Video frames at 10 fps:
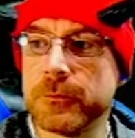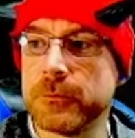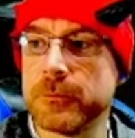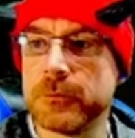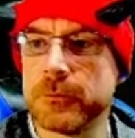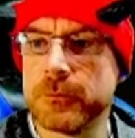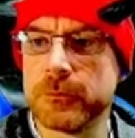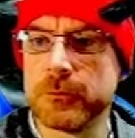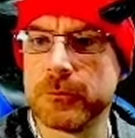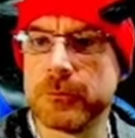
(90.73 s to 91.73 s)

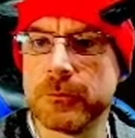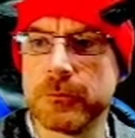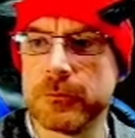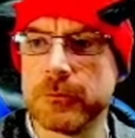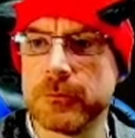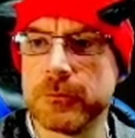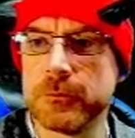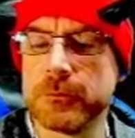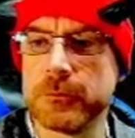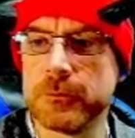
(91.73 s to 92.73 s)

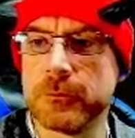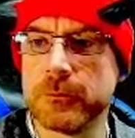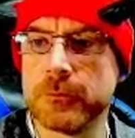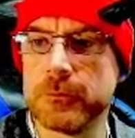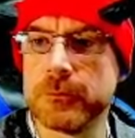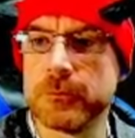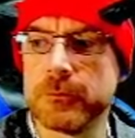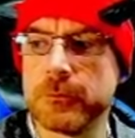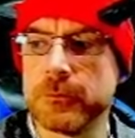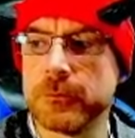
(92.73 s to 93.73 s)

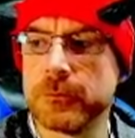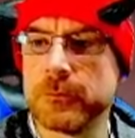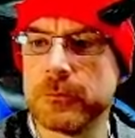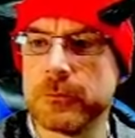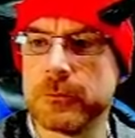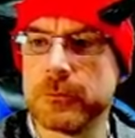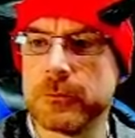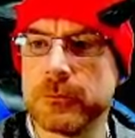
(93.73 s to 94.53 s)
This person isn't speaking.